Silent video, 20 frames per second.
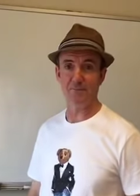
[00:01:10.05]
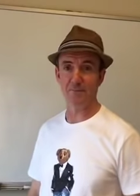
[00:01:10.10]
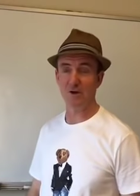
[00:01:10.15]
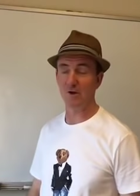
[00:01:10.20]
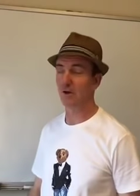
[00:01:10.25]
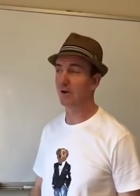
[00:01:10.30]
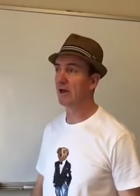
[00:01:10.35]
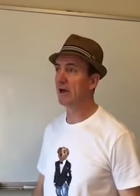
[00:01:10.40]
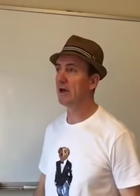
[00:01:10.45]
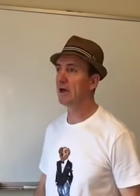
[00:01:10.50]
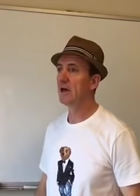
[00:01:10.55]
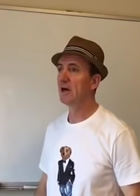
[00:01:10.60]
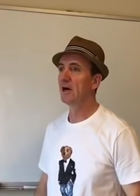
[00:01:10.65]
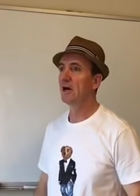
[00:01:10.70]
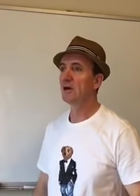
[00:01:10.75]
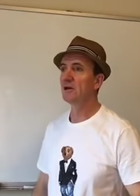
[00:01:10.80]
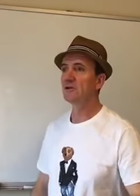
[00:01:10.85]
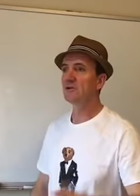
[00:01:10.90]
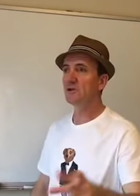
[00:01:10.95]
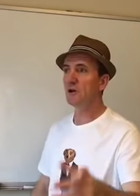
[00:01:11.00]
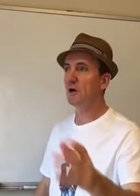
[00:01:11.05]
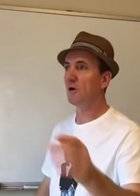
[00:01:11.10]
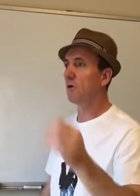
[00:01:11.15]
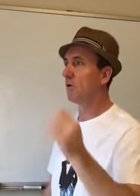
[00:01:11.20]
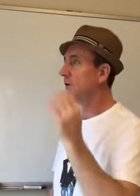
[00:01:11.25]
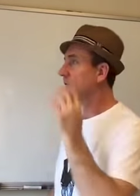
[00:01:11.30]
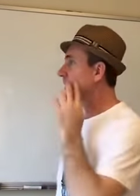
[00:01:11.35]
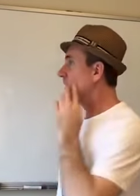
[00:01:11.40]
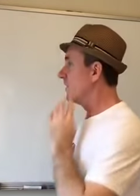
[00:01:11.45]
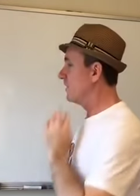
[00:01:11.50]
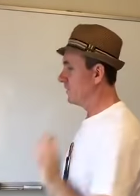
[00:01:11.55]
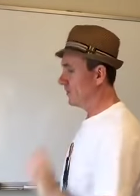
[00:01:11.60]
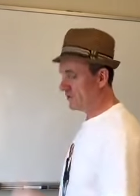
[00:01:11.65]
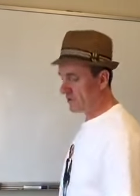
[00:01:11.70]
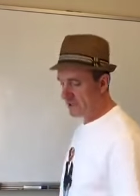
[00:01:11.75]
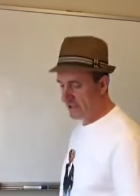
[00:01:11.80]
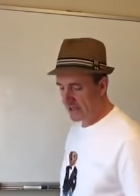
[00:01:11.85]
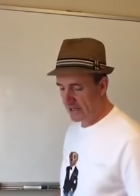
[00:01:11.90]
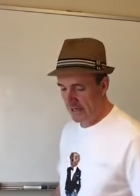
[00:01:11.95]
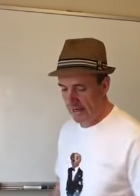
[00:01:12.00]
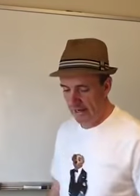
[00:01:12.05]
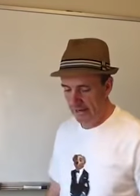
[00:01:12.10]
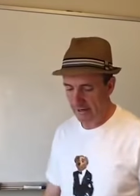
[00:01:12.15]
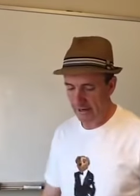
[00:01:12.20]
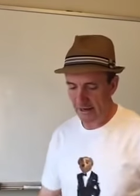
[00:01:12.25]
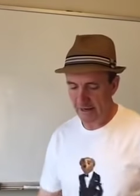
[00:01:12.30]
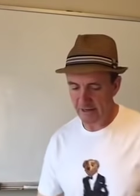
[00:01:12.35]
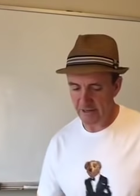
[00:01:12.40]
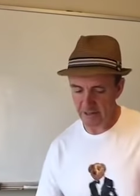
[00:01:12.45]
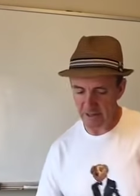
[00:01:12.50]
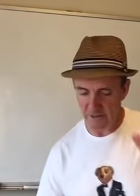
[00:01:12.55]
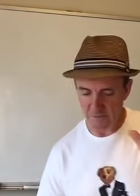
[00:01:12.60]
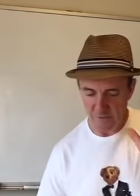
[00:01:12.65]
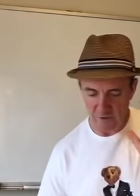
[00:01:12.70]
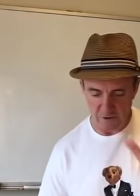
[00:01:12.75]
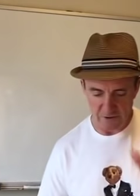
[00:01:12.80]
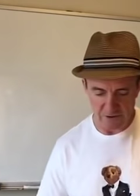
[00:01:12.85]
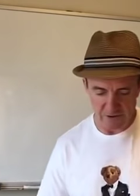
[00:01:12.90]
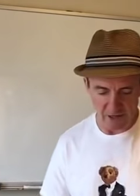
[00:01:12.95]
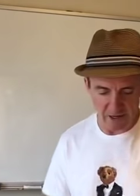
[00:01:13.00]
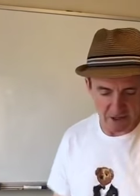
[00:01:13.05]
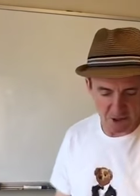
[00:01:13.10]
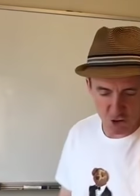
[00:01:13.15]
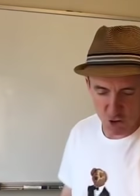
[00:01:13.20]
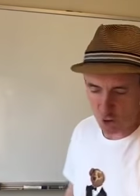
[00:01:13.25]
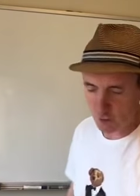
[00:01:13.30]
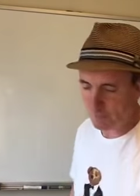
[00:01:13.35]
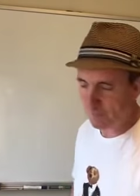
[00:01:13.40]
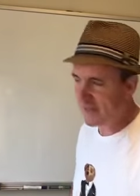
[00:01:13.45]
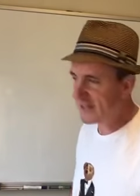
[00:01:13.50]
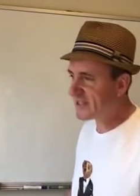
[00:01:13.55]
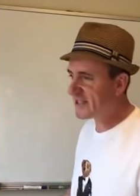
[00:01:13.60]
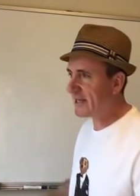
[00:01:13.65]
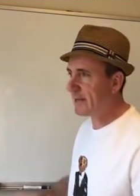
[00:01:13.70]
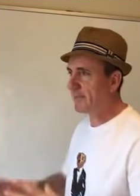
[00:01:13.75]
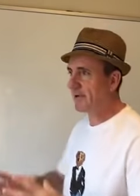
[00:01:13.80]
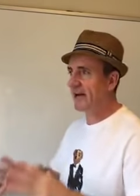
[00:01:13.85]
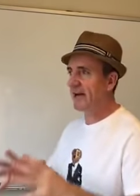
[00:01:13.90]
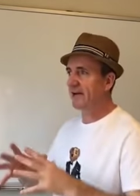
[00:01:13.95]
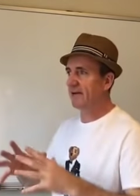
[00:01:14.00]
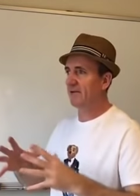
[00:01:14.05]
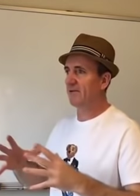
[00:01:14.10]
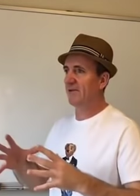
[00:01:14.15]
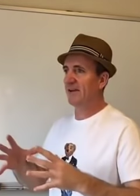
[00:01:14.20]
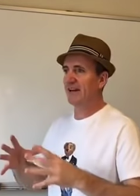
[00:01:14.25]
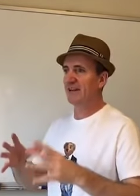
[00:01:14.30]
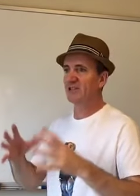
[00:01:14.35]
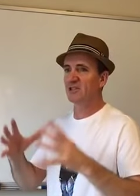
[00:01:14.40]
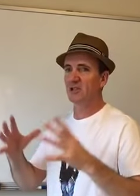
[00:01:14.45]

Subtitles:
Okay, so you see, and I said, well, there should be some kind of like